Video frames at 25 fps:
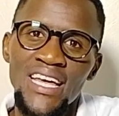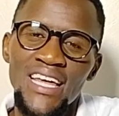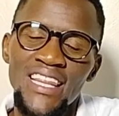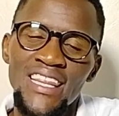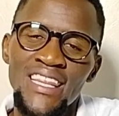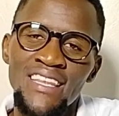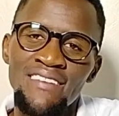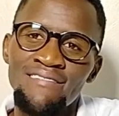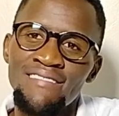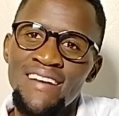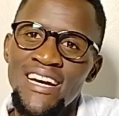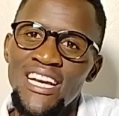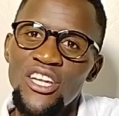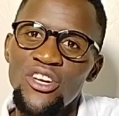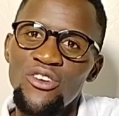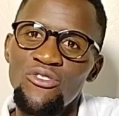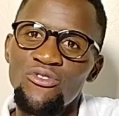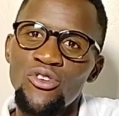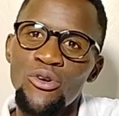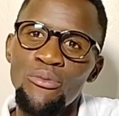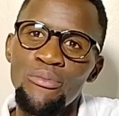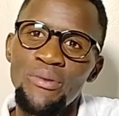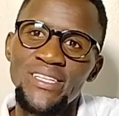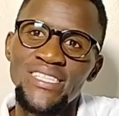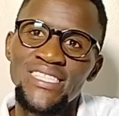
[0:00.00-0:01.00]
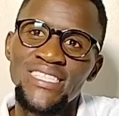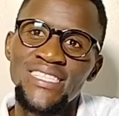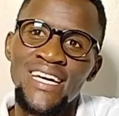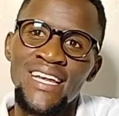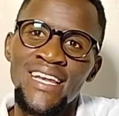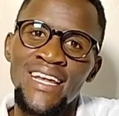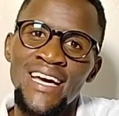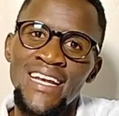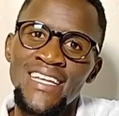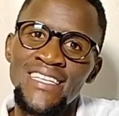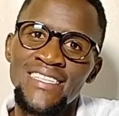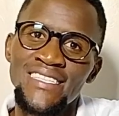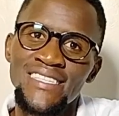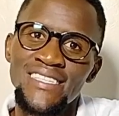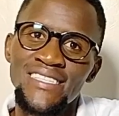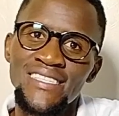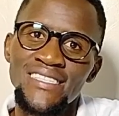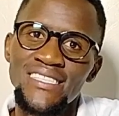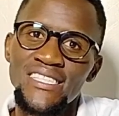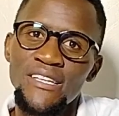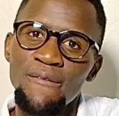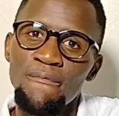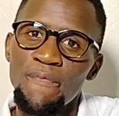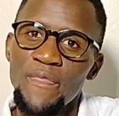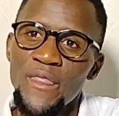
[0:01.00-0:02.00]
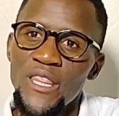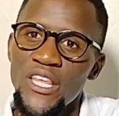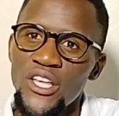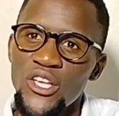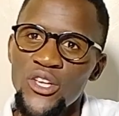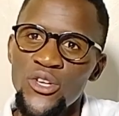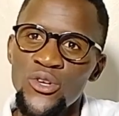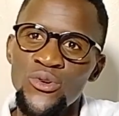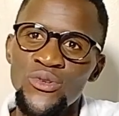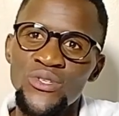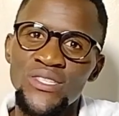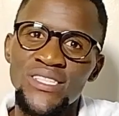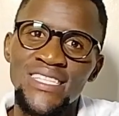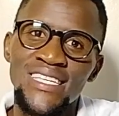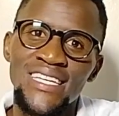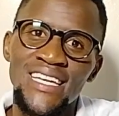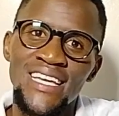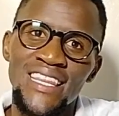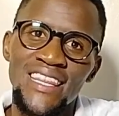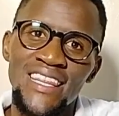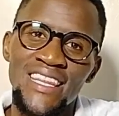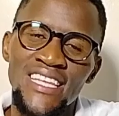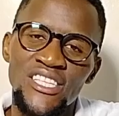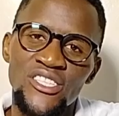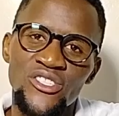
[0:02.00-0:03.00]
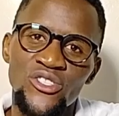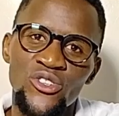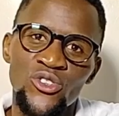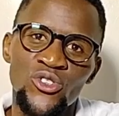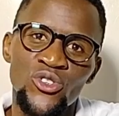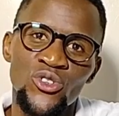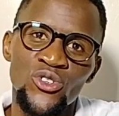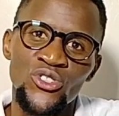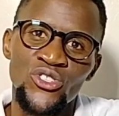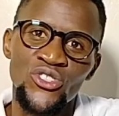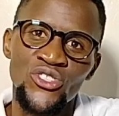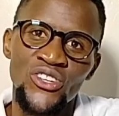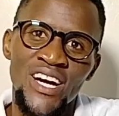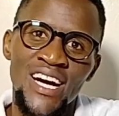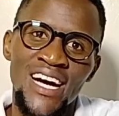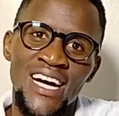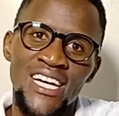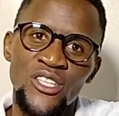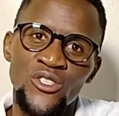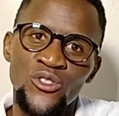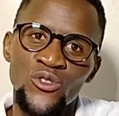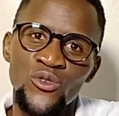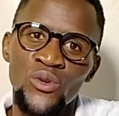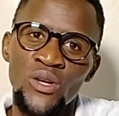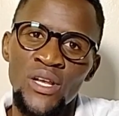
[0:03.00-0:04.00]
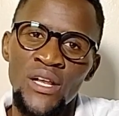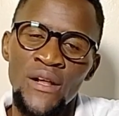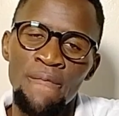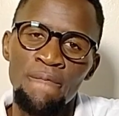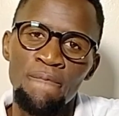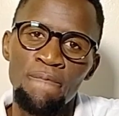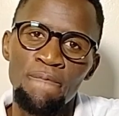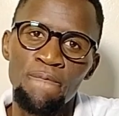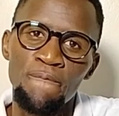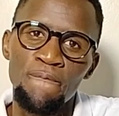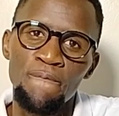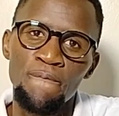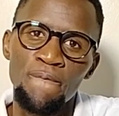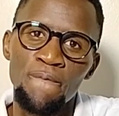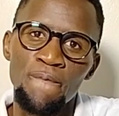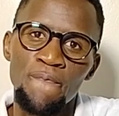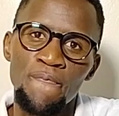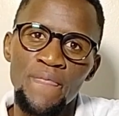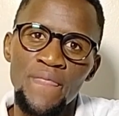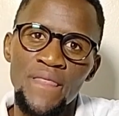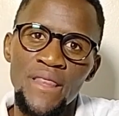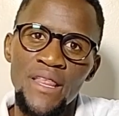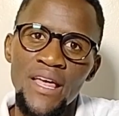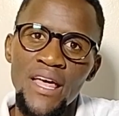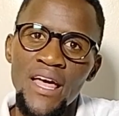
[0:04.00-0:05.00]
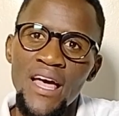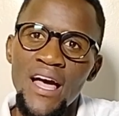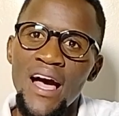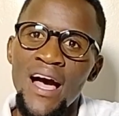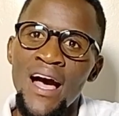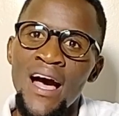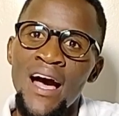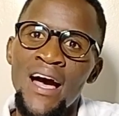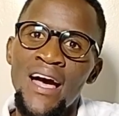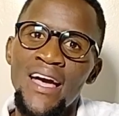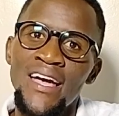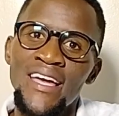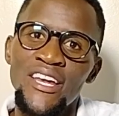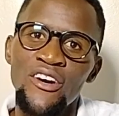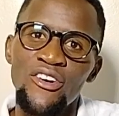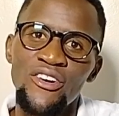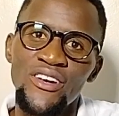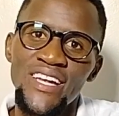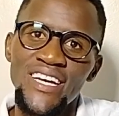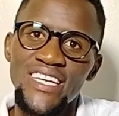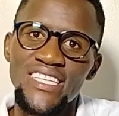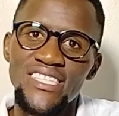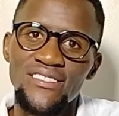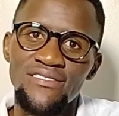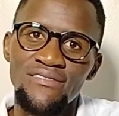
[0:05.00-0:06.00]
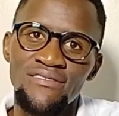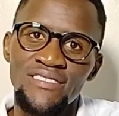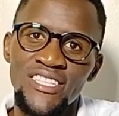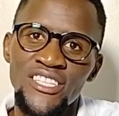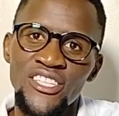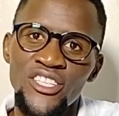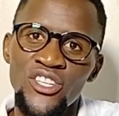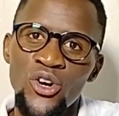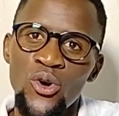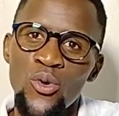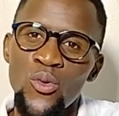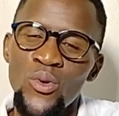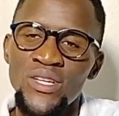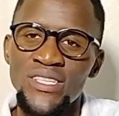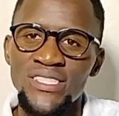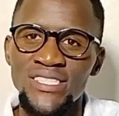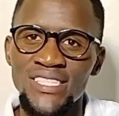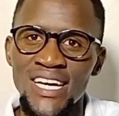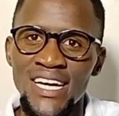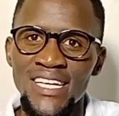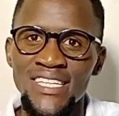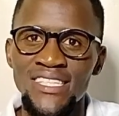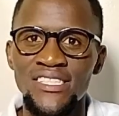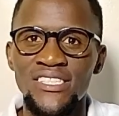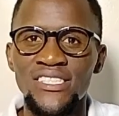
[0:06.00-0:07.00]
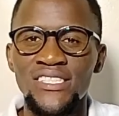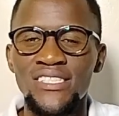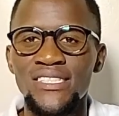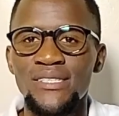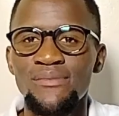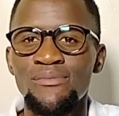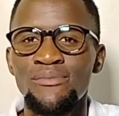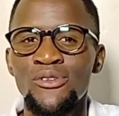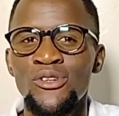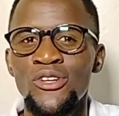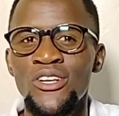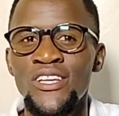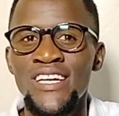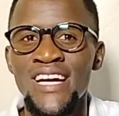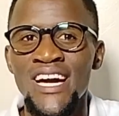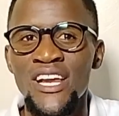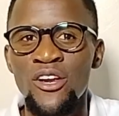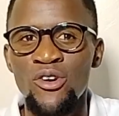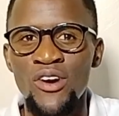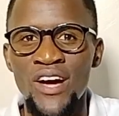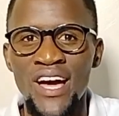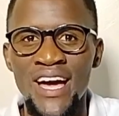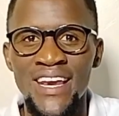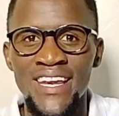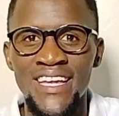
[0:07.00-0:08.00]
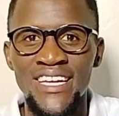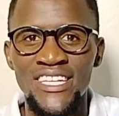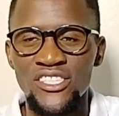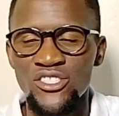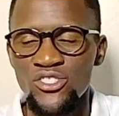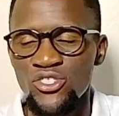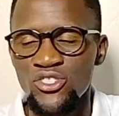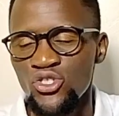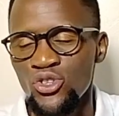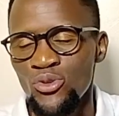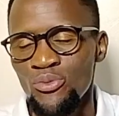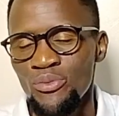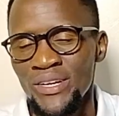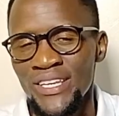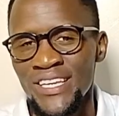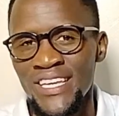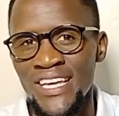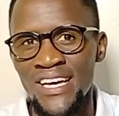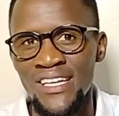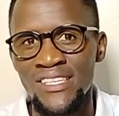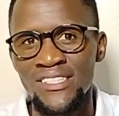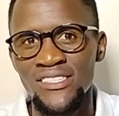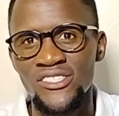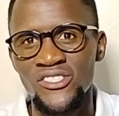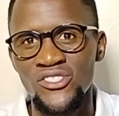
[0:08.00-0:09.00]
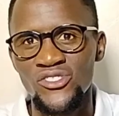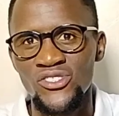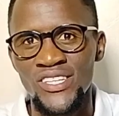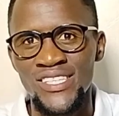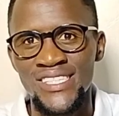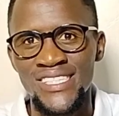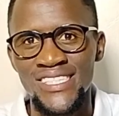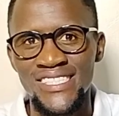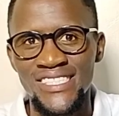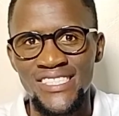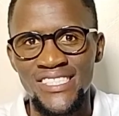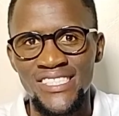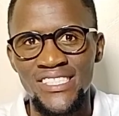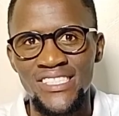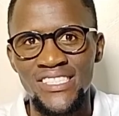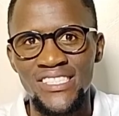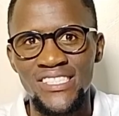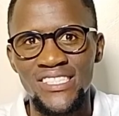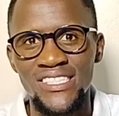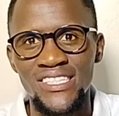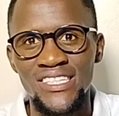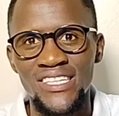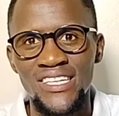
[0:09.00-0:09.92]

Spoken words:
the value of competitor analysis using social tracker tool. In our next video, we'll start building an organic social media strategy.